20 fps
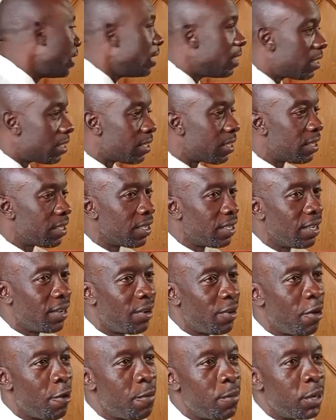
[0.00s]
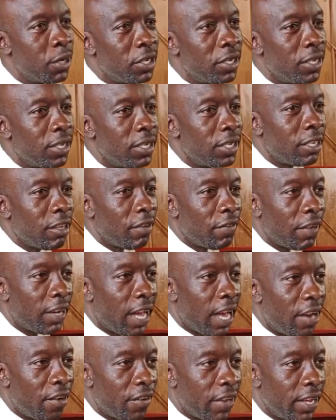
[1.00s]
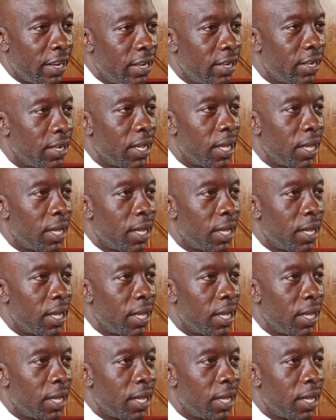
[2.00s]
is. Almost 700